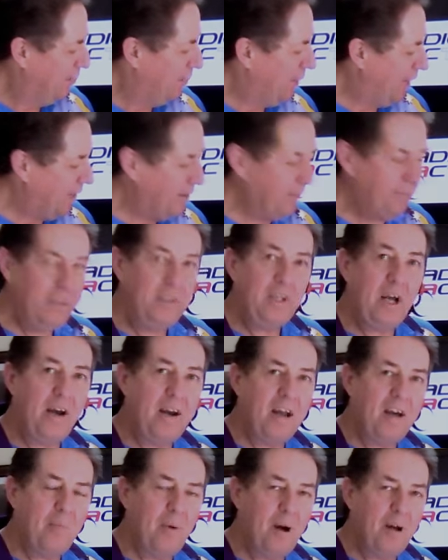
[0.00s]
But if you
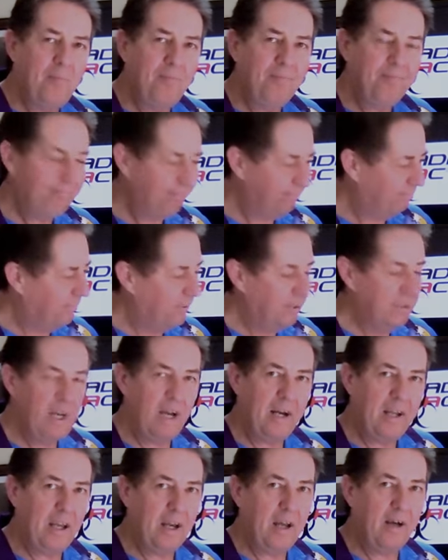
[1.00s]
don't have one,
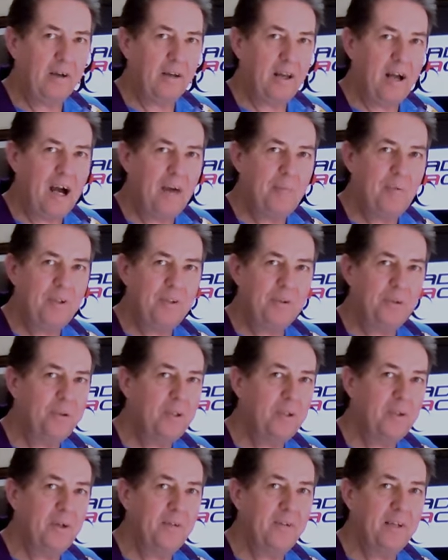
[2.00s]
go to your local hardware
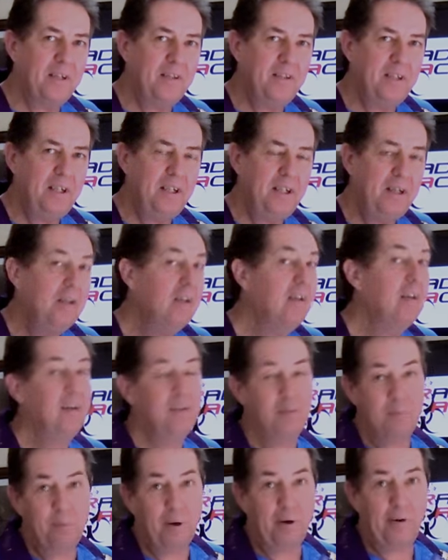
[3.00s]
store, they're not that dear,
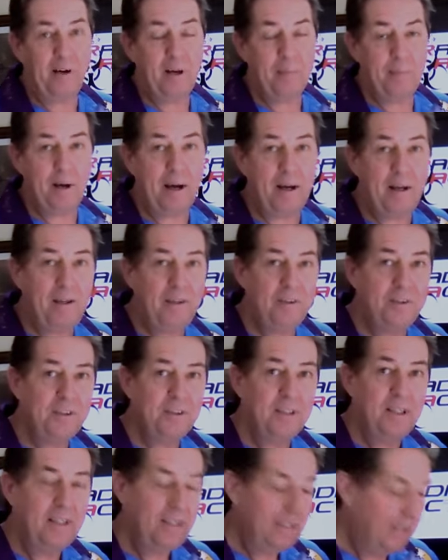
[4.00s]
borrow your
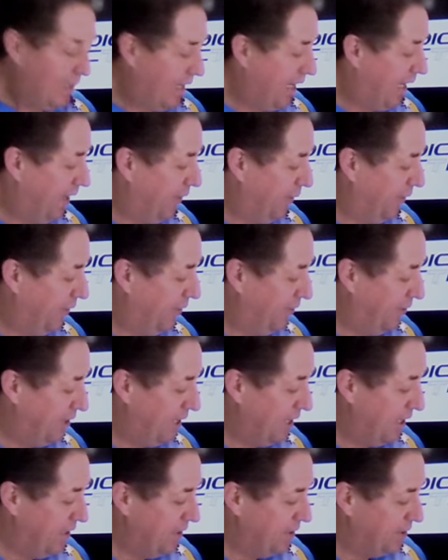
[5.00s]
buddies uh, or use
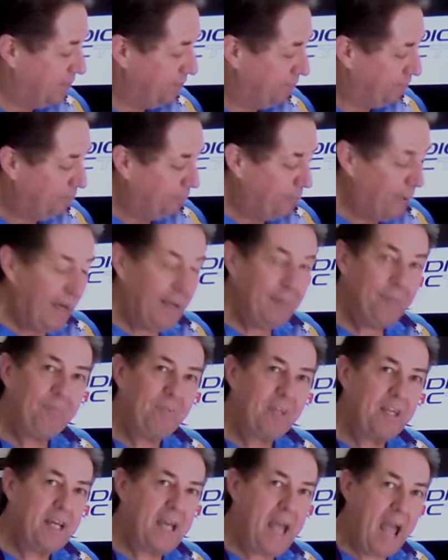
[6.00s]
his.
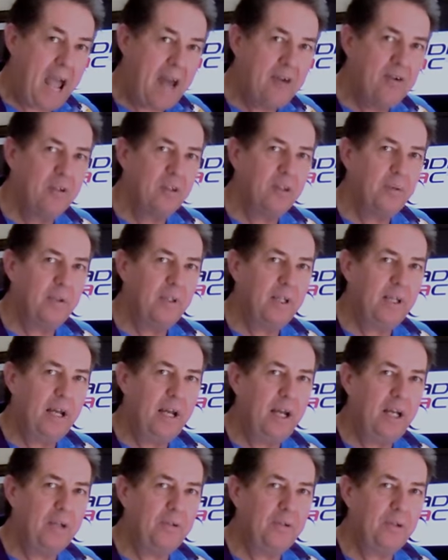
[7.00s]
But you can do it with a
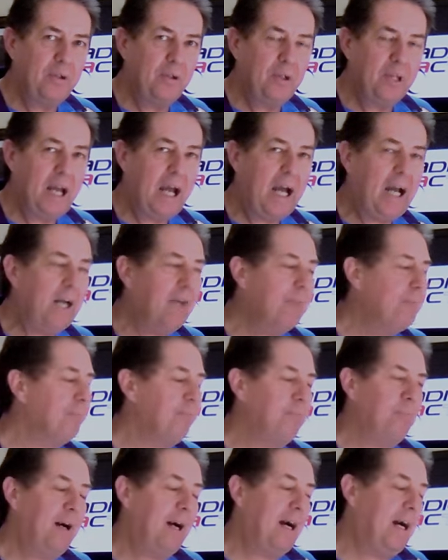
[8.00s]
hand drill,
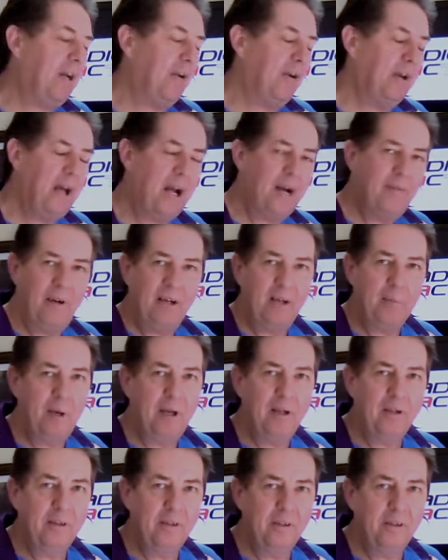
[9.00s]
but I don't
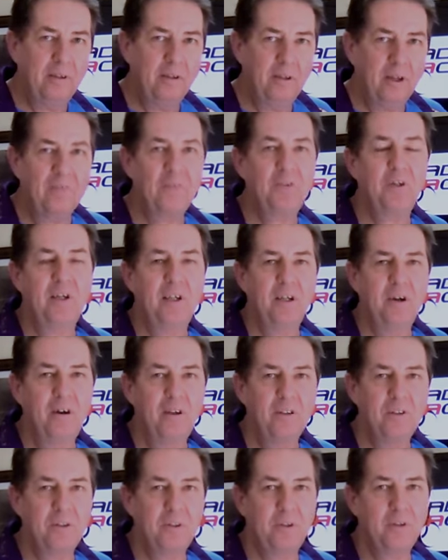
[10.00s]
recommend it at all. I've seen
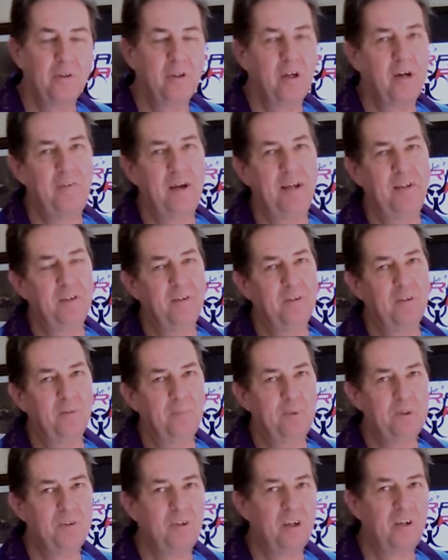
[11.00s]
guys do it, I've had to do
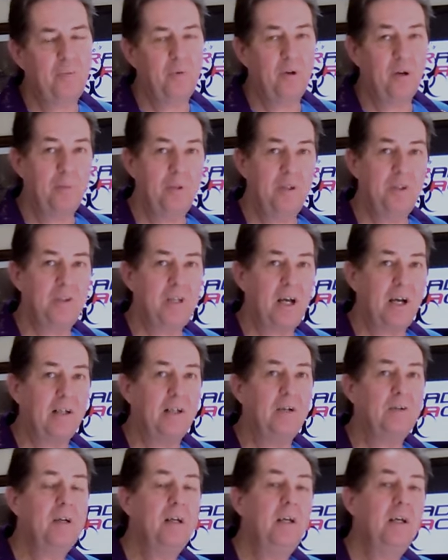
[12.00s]
it myself when I've been
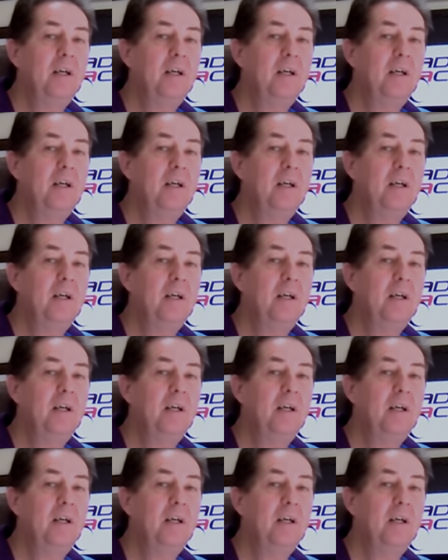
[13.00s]
stuck